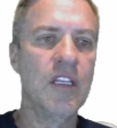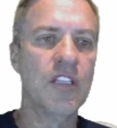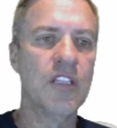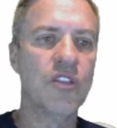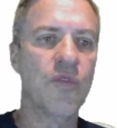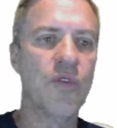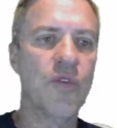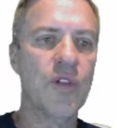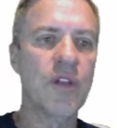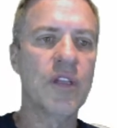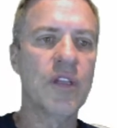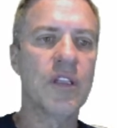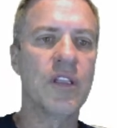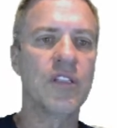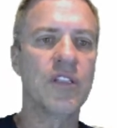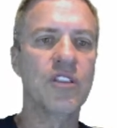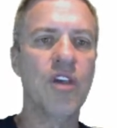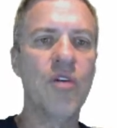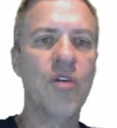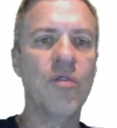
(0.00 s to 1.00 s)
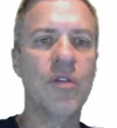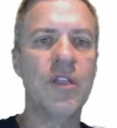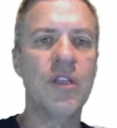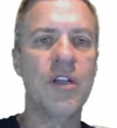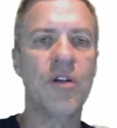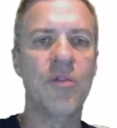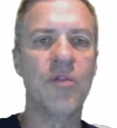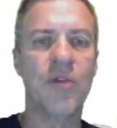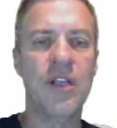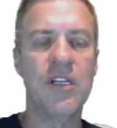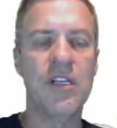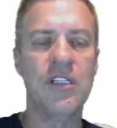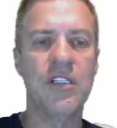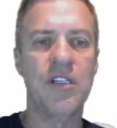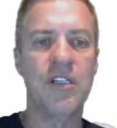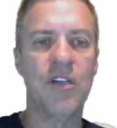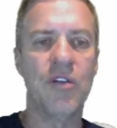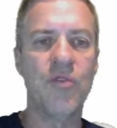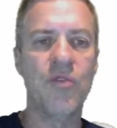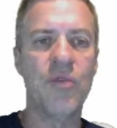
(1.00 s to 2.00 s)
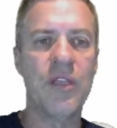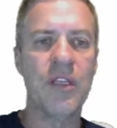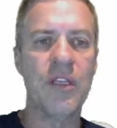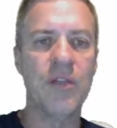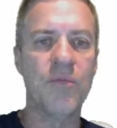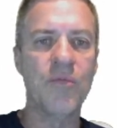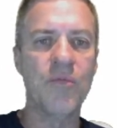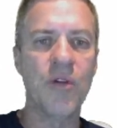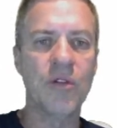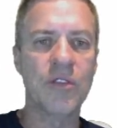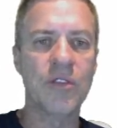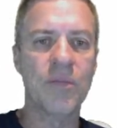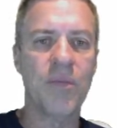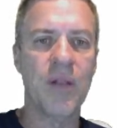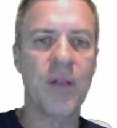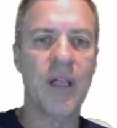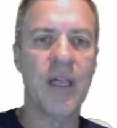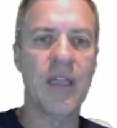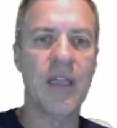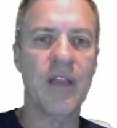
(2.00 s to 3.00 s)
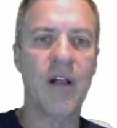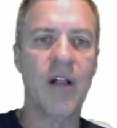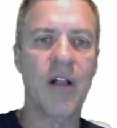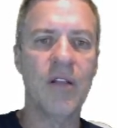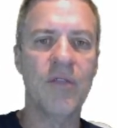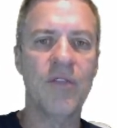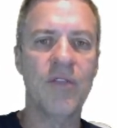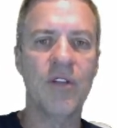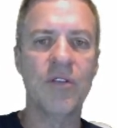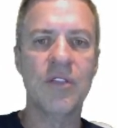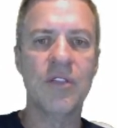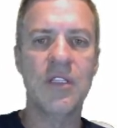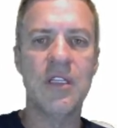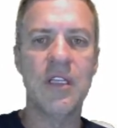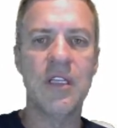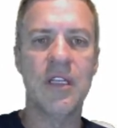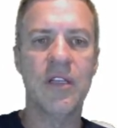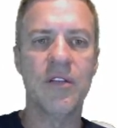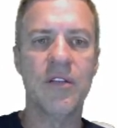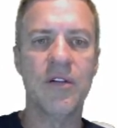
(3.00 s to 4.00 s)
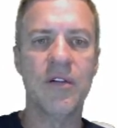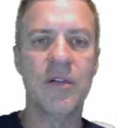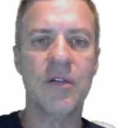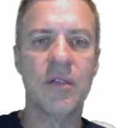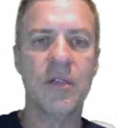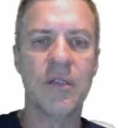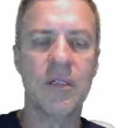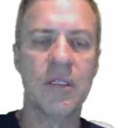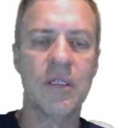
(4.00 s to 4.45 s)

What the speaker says: So if we look at the total gear ratio, we can multiply all of those together,